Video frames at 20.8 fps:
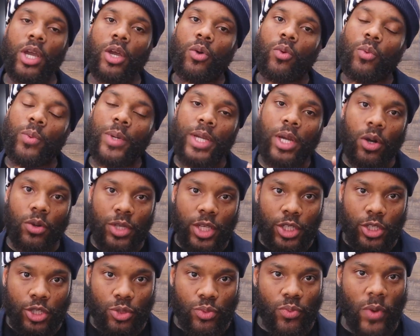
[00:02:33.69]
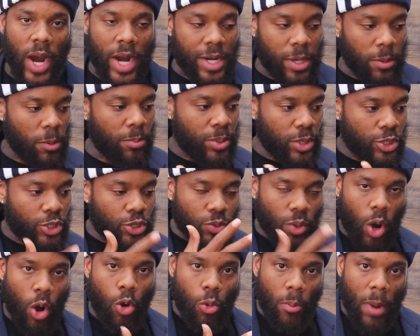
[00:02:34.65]
When we gonna get you right, I'm gonna put you
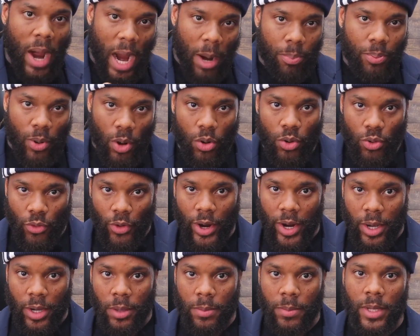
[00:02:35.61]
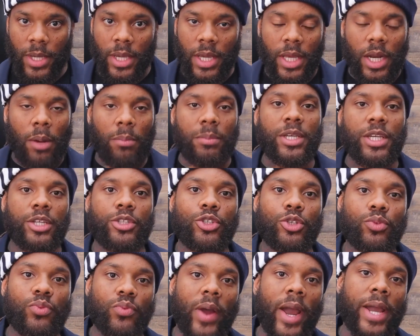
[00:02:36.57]
on my program and I'm gonna get
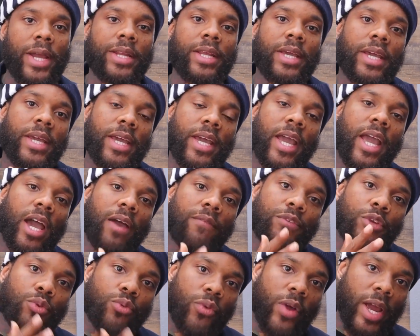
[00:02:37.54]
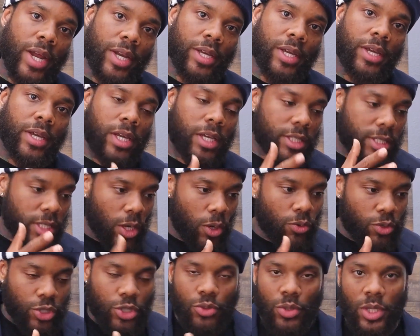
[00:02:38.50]
you right and have you ready as
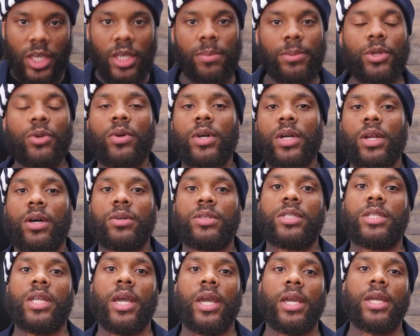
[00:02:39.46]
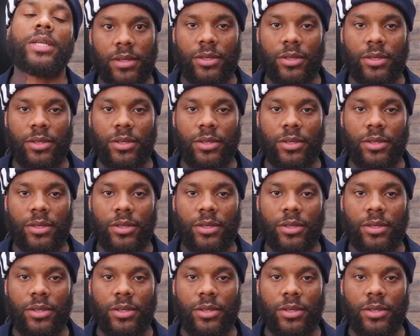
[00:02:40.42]
long as you keep doing those things.